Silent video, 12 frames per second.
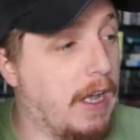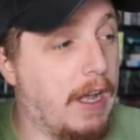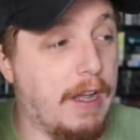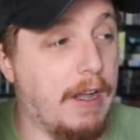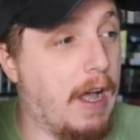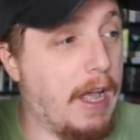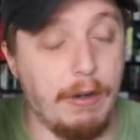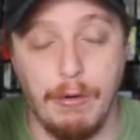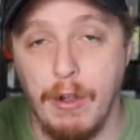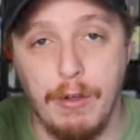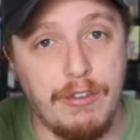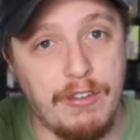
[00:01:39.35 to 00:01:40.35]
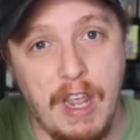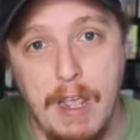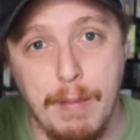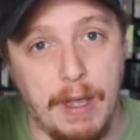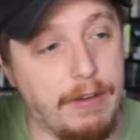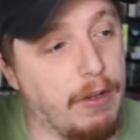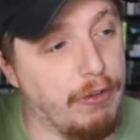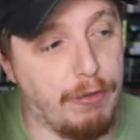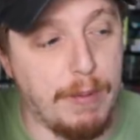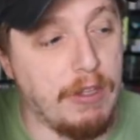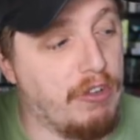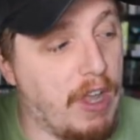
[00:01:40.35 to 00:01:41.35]
Uh, I don't know his name. I don't
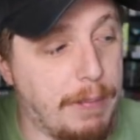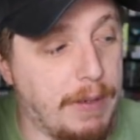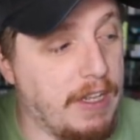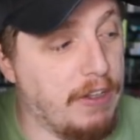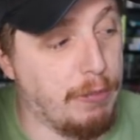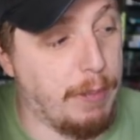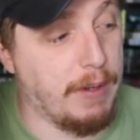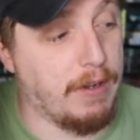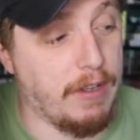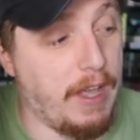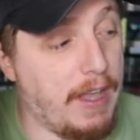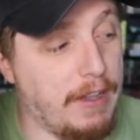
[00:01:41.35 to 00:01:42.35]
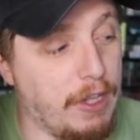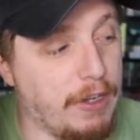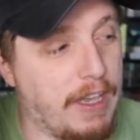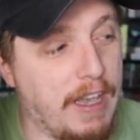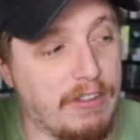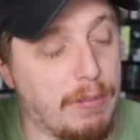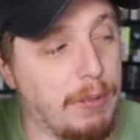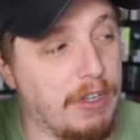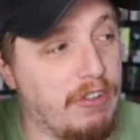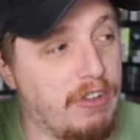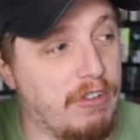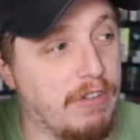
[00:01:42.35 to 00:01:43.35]
speak Japanese, but hey, look, he has a
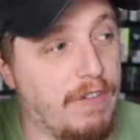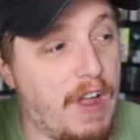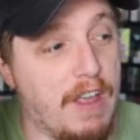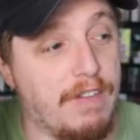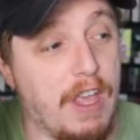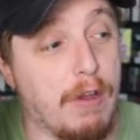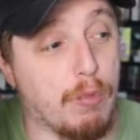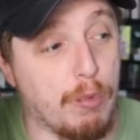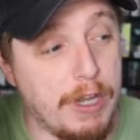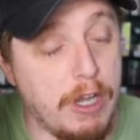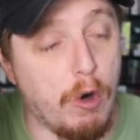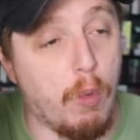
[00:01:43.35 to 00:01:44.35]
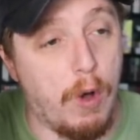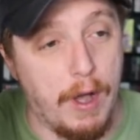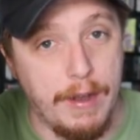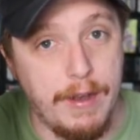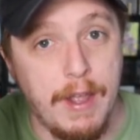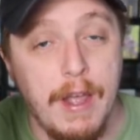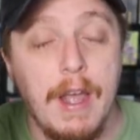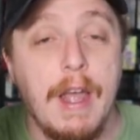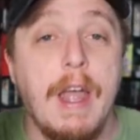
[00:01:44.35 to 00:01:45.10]
PlayStation 5, a real one.